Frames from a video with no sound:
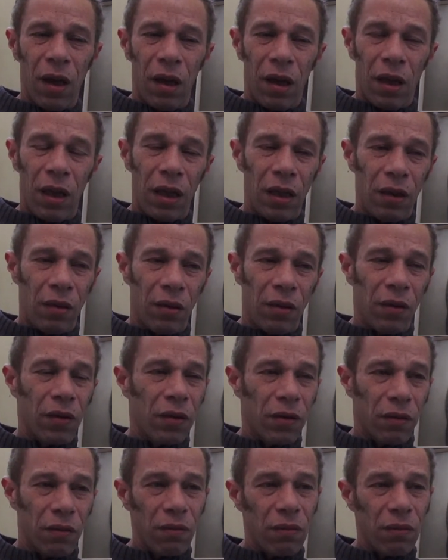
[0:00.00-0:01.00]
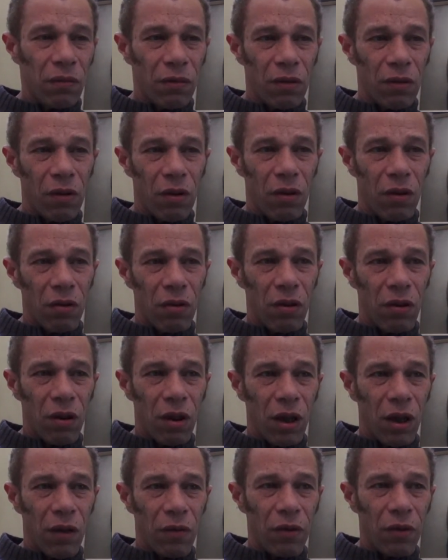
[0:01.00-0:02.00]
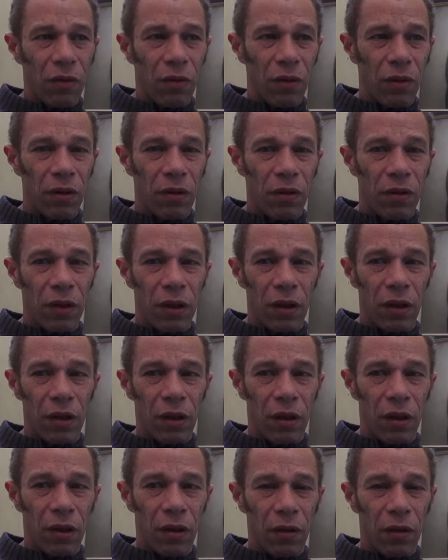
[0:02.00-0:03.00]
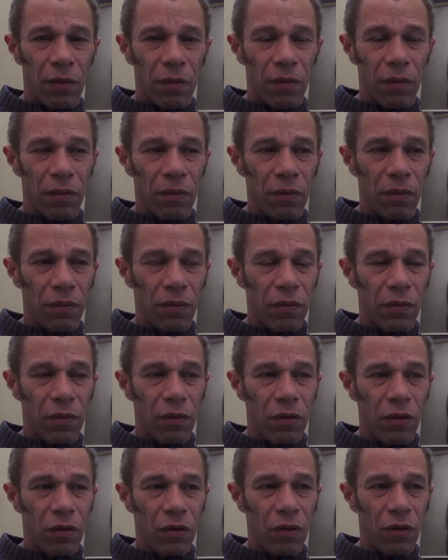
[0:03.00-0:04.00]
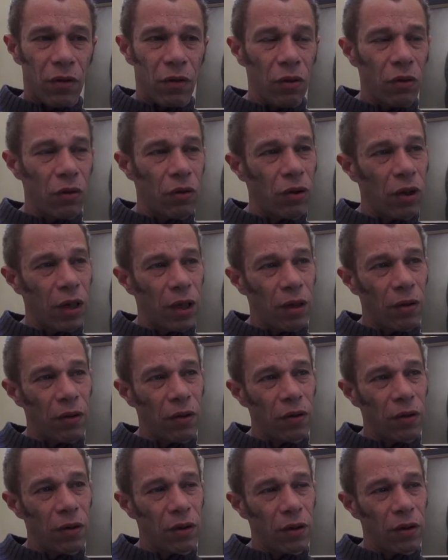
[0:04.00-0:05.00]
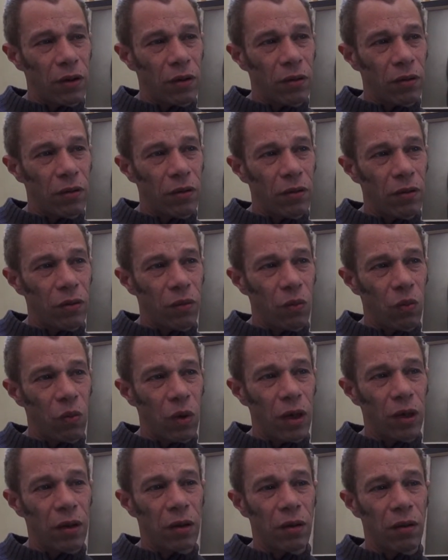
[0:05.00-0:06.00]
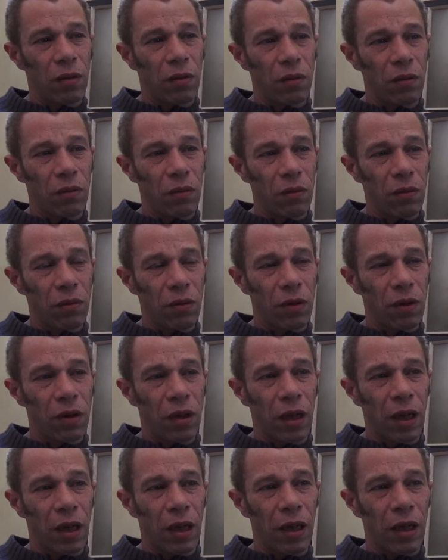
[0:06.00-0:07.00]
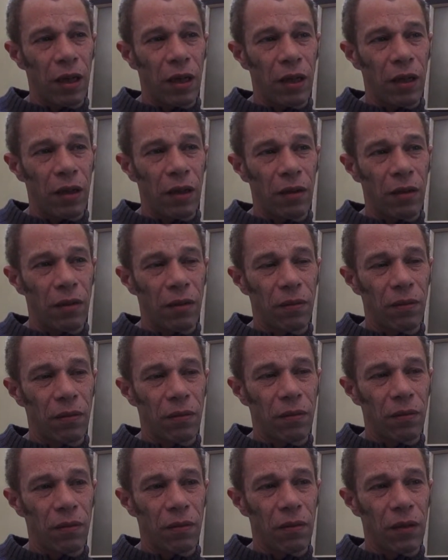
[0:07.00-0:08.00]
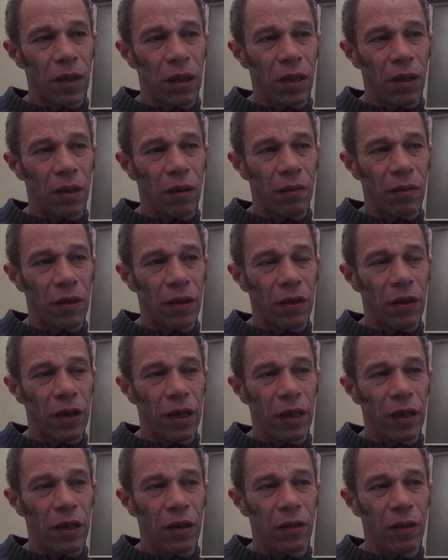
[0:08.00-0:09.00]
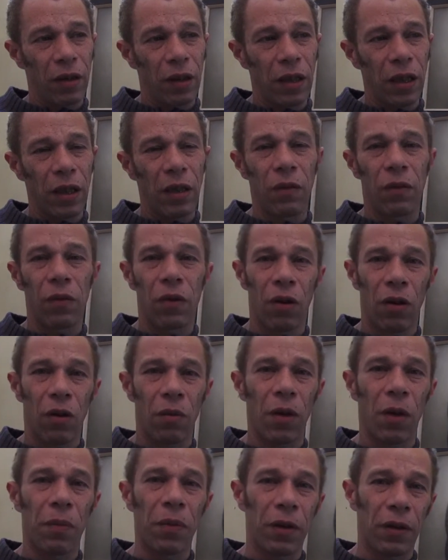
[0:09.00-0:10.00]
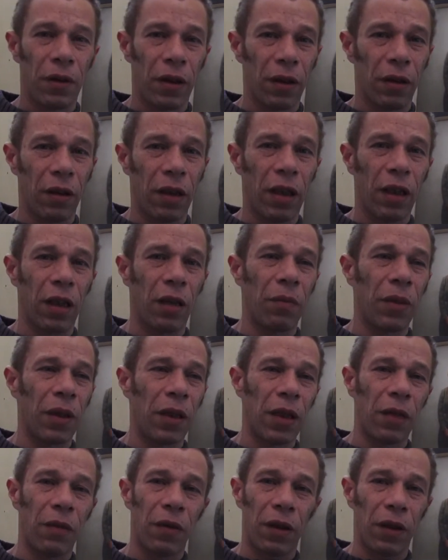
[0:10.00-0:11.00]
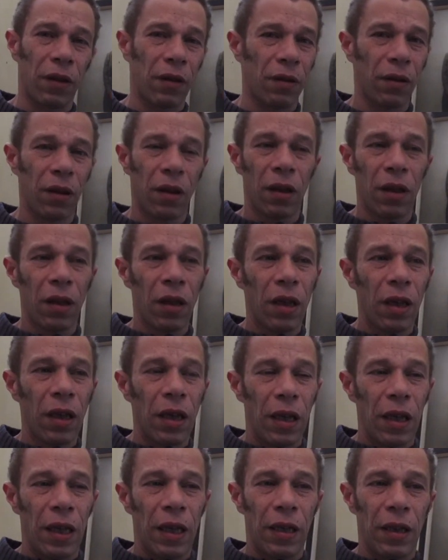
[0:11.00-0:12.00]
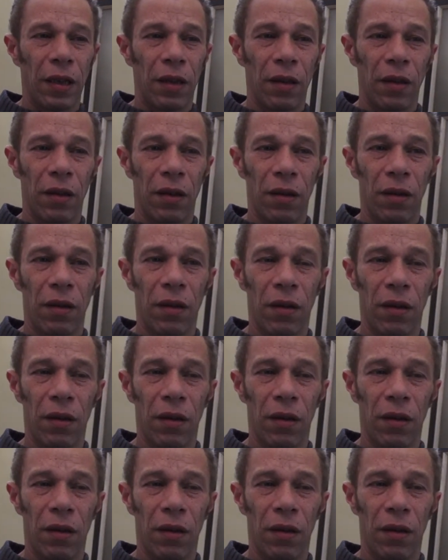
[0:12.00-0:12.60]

It was not long afterwards, in 2001, that I decided to leave Rome. Up until then, I'd been living in